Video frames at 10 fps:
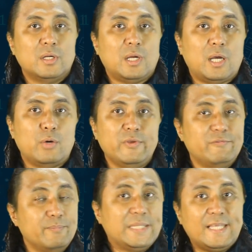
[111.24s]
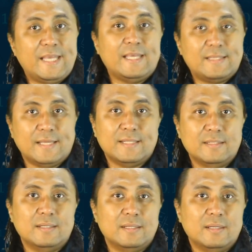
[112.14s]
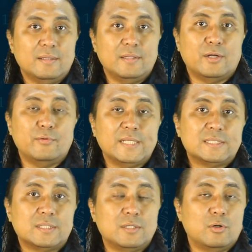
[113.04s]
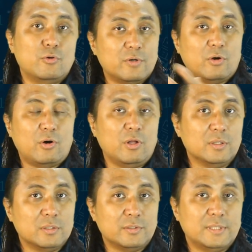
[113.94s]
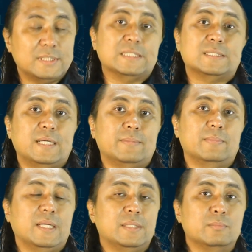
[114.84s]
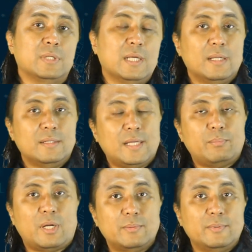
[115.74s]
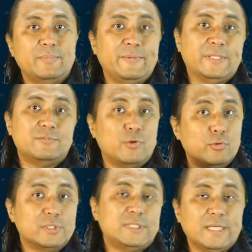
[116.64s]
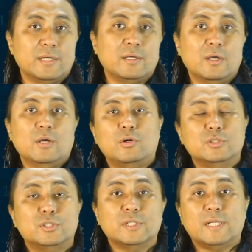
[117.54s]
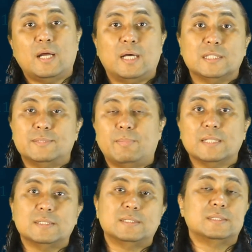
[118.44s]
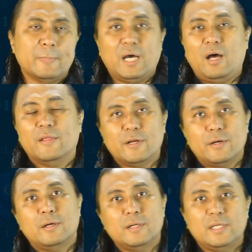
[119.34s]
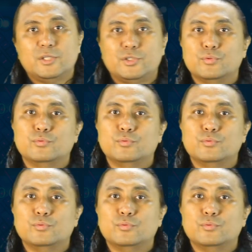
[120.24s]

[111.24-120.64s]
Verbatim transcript: uh, we've mitigated the risk overall to the system. And that probably means focusing on certain hotspots. The other issue